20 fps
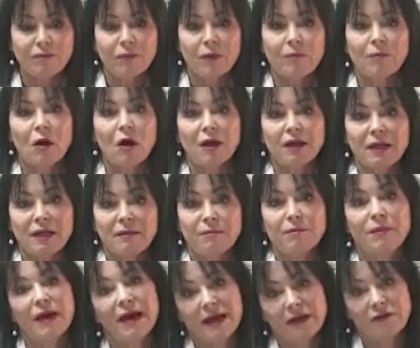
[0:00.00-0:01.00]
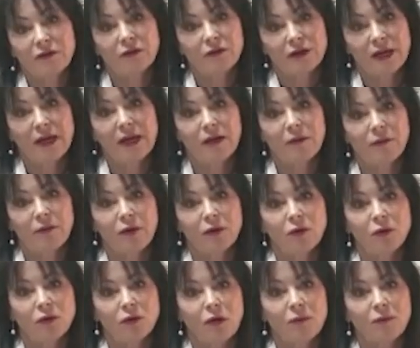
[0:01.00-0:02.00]
might impact on how we
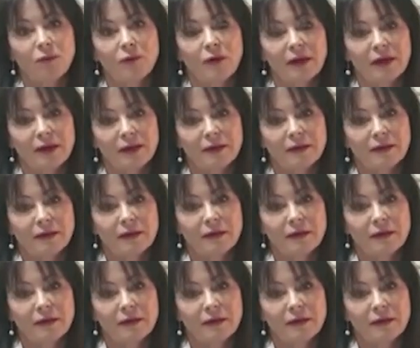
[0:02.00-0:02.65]
all operate.